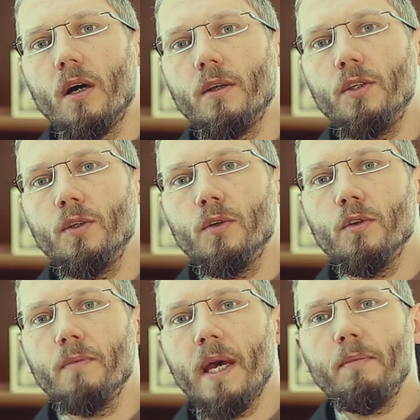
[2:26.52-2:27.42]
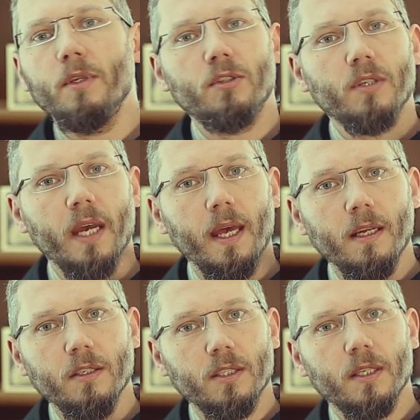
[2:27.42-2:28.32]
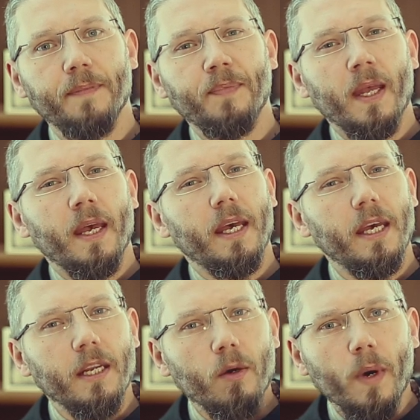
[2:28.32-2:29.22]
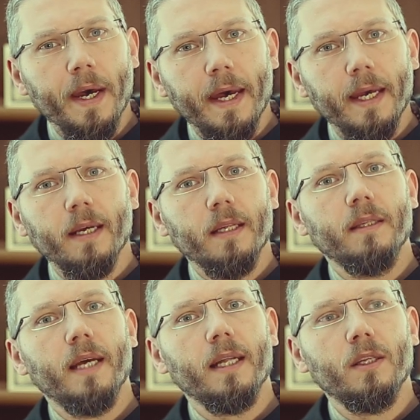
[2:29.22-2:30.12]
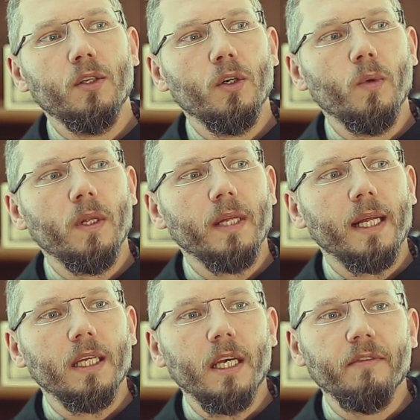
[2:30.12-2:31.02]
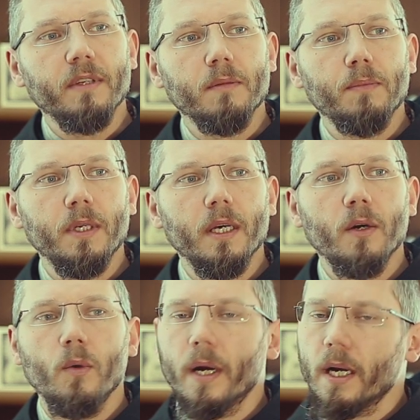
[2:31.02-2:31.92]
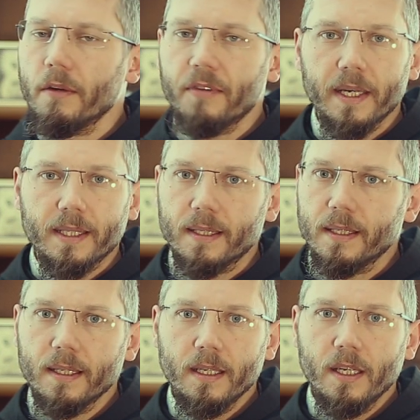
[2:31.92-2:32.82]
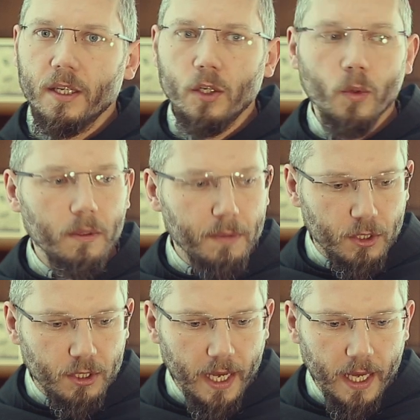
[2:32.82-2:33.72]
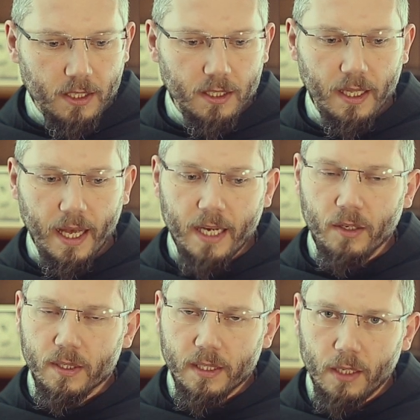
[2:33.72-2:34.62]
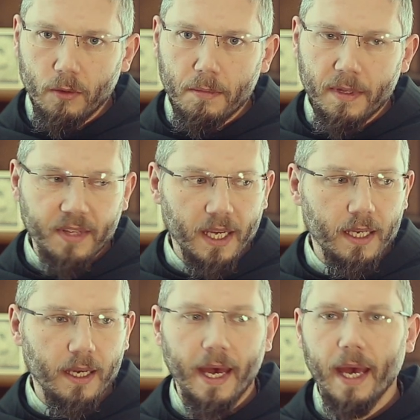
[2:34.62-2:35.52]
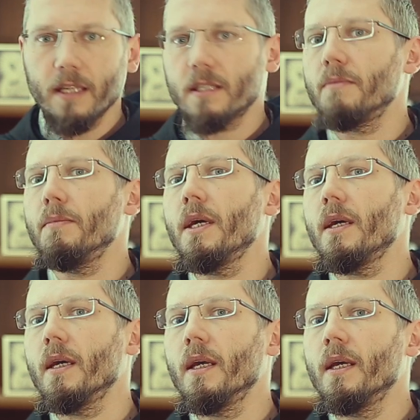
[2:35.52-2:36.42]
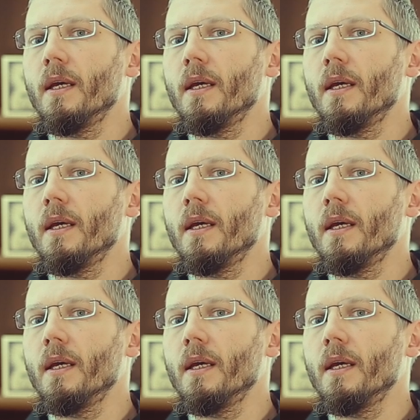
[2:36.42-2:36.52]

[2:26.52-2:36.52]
You may be changed in a way that you will not even be aware of it. You will be changed and you still will be thinking, hey, it's me.